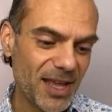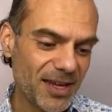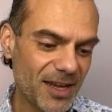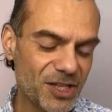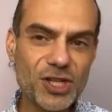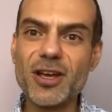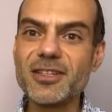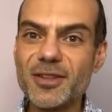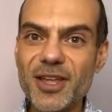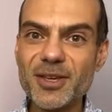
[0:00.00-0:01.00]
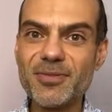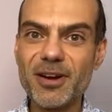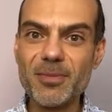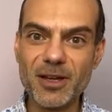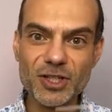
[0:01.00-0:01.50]
Nice shirt. Thank you
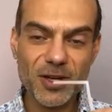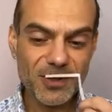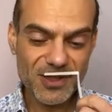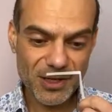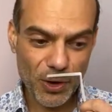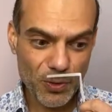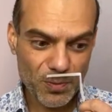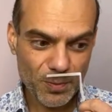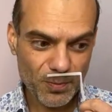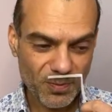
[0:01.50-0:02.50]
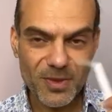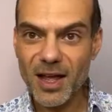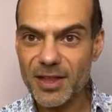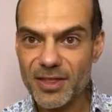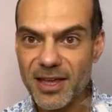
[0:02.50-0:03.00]
very much. So,
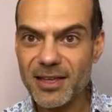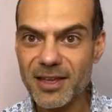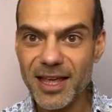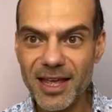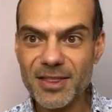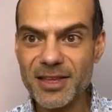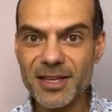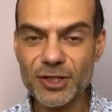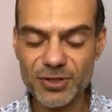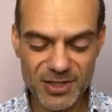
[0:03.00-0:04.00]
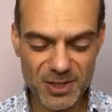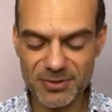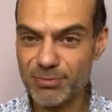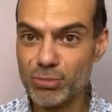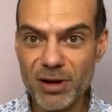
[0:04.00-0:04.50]
I think in the interests
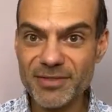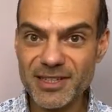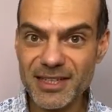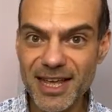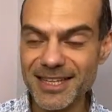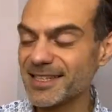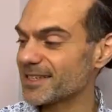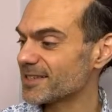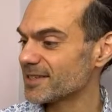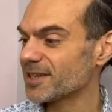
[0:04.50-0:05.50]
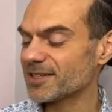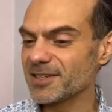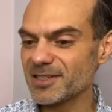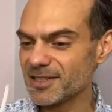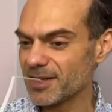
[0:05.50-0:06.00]
of brevity and
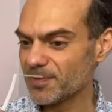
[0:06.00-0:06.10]
succinctness,